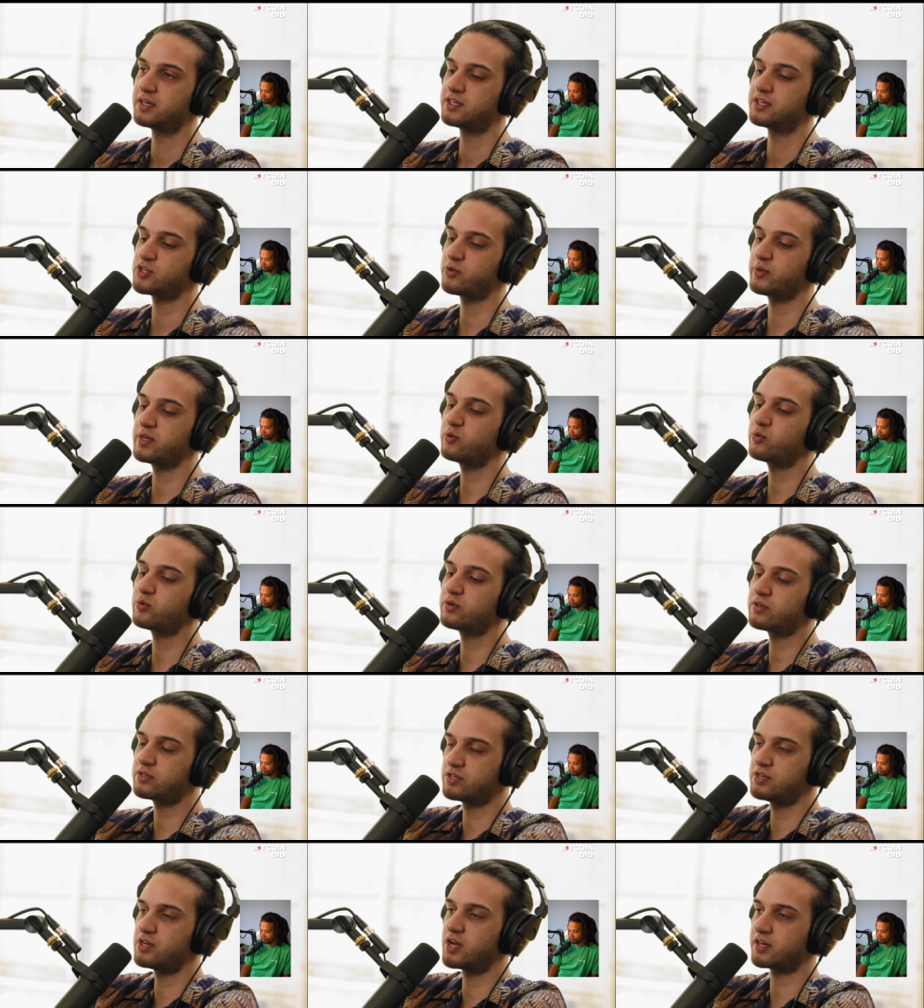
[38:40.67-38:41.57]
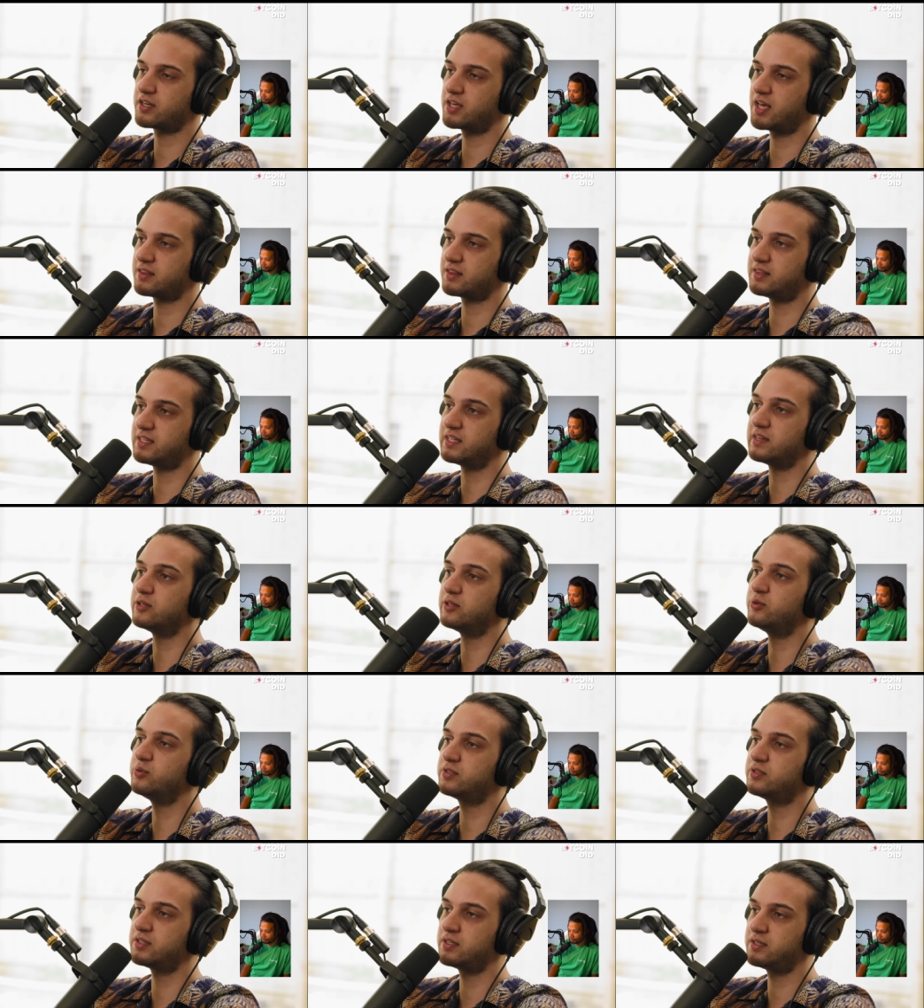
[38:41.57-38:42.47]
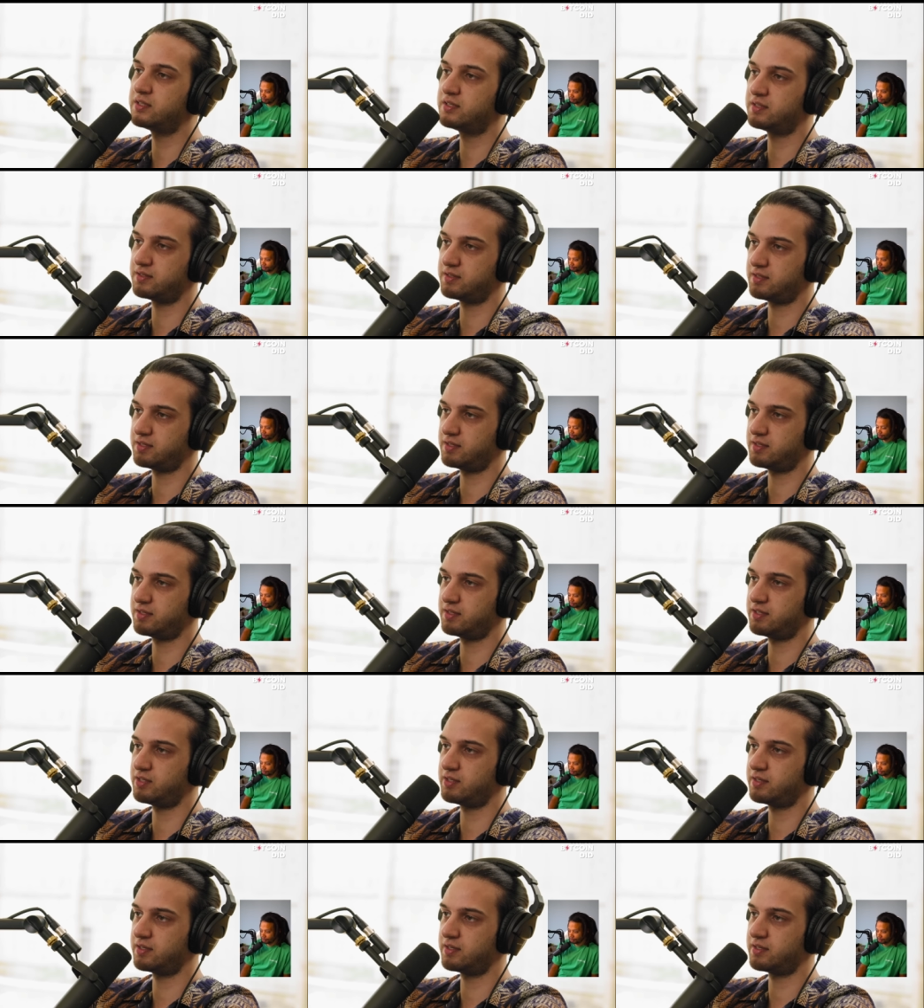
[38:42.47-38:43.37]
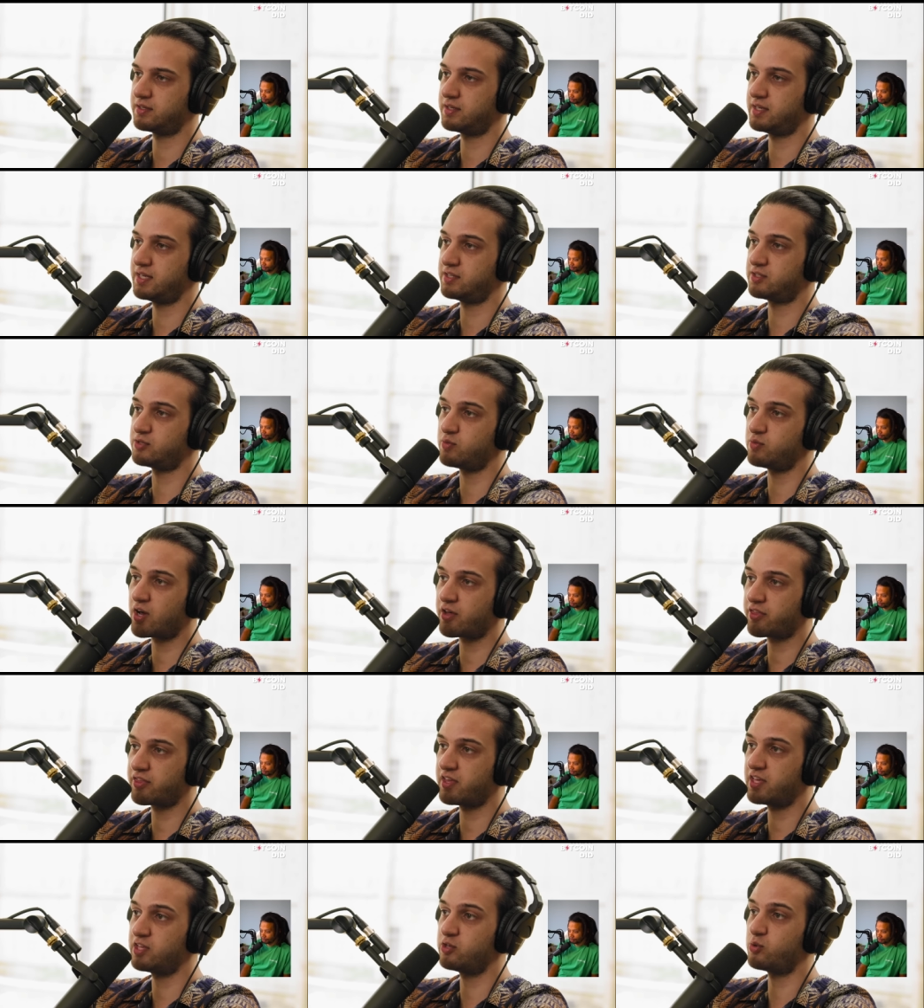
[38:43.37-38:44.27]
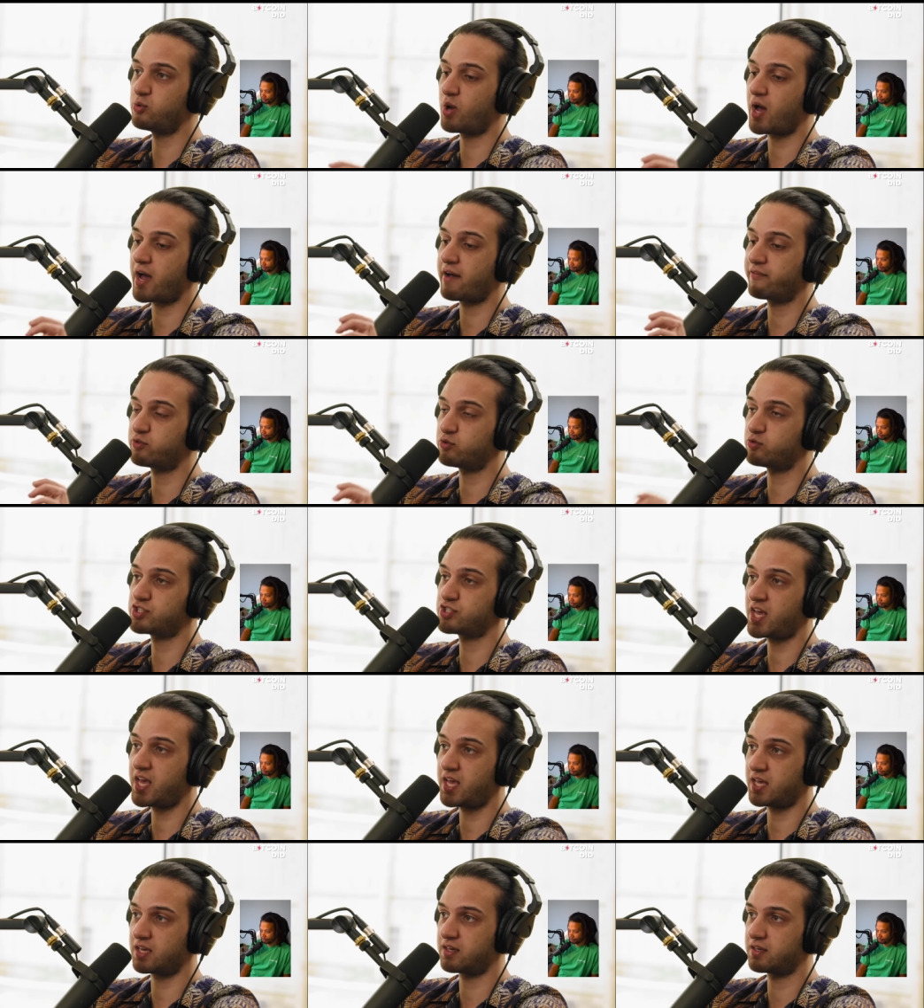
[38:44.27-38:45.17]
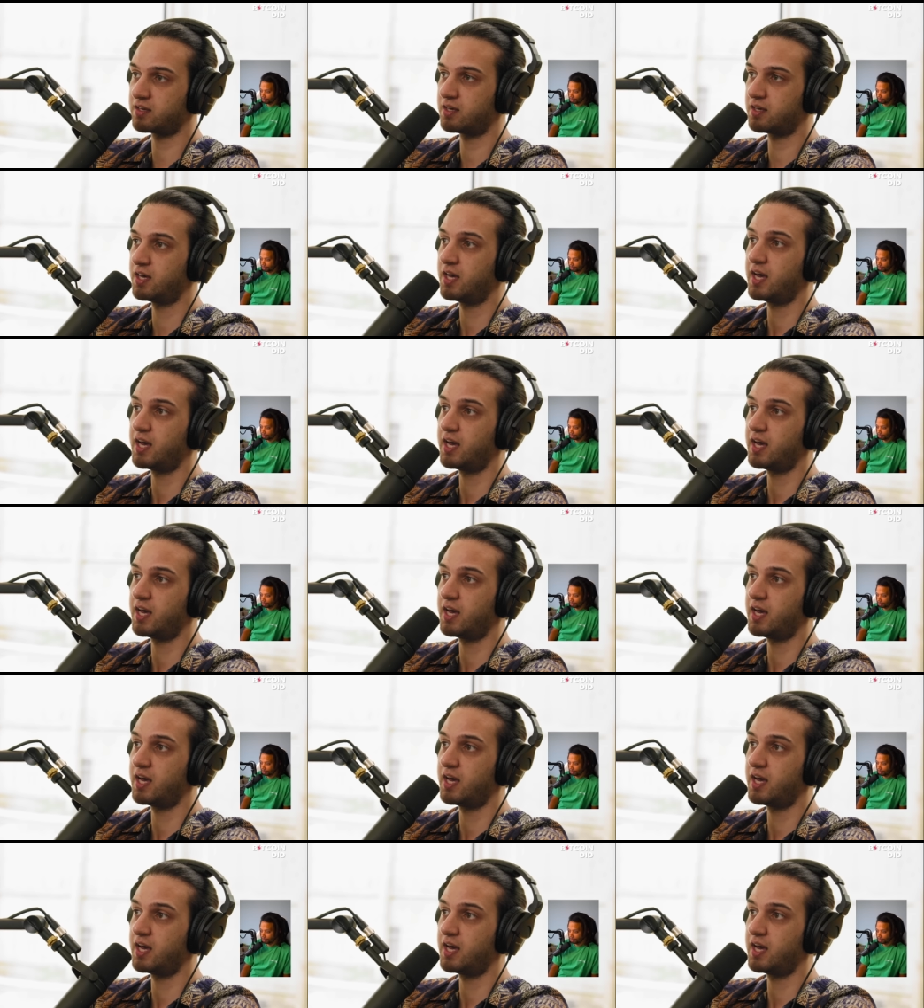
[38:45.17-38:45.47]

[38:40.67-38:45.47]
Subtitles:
So in order to not get diluted into nothing, you have to stake.